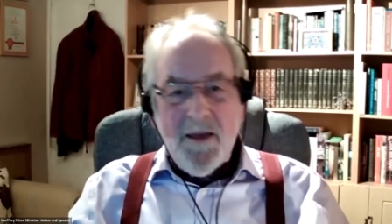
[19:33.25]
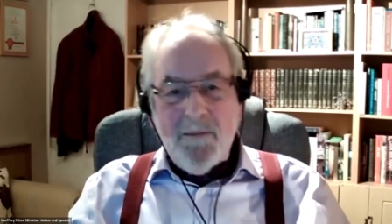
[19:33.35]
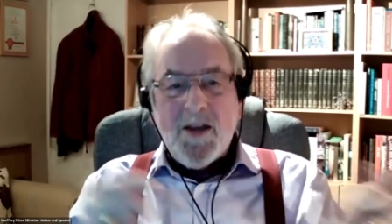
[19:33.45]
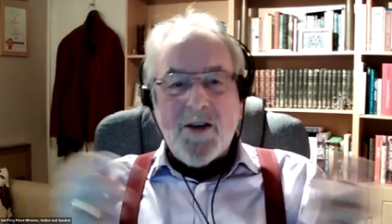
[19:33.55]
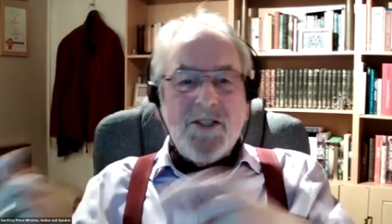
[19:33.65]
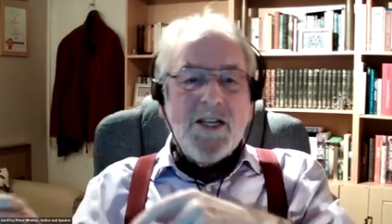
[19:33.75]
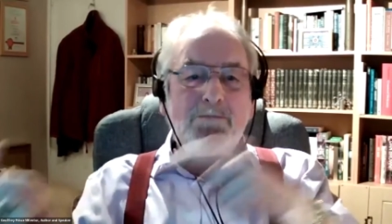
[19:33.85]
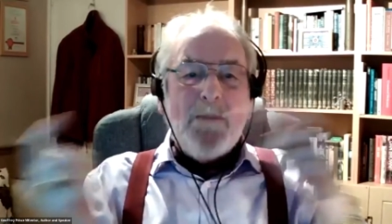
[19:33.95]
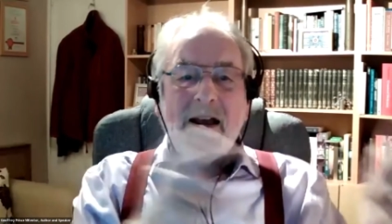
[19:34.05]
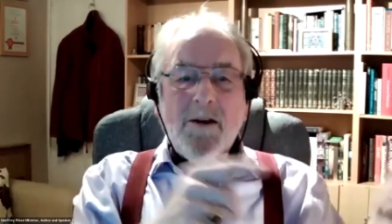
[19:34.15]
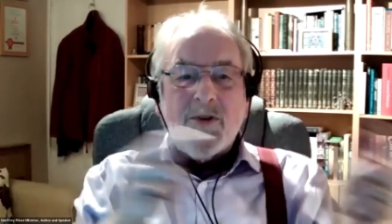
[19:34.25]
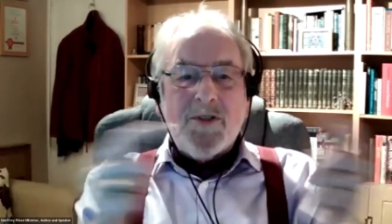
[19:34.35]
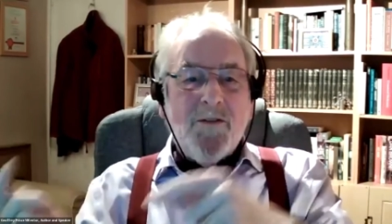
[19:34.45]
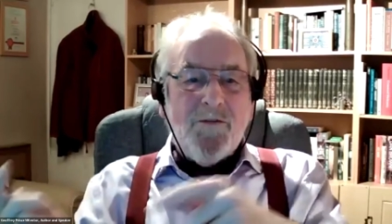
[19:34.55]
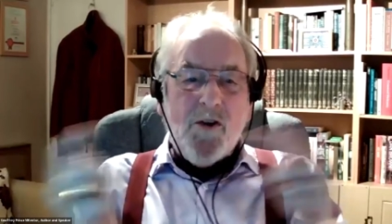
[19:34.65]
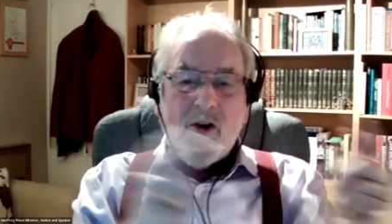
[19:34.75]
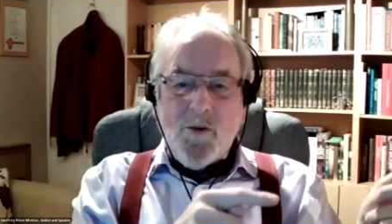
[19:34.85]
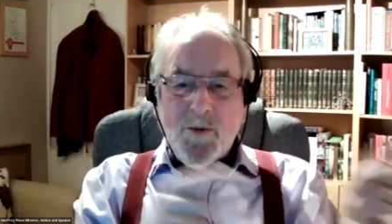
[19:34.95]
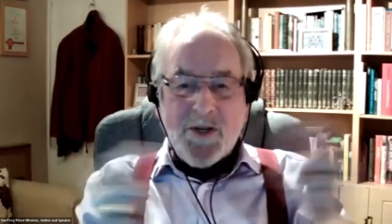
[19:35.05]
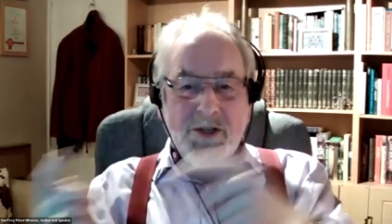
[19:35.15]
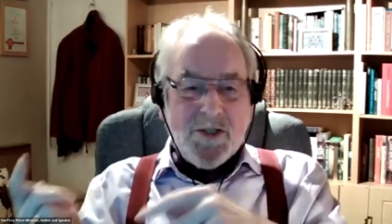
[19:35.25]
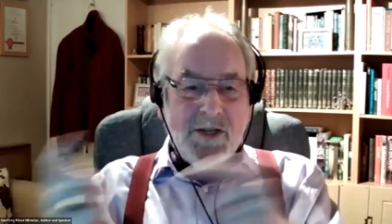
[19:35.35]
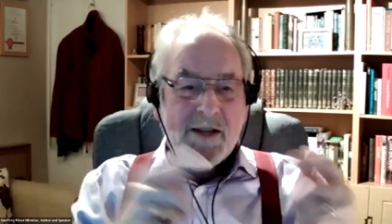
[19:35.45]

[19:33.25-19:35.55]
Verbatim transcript: Because it's backwards and forwards.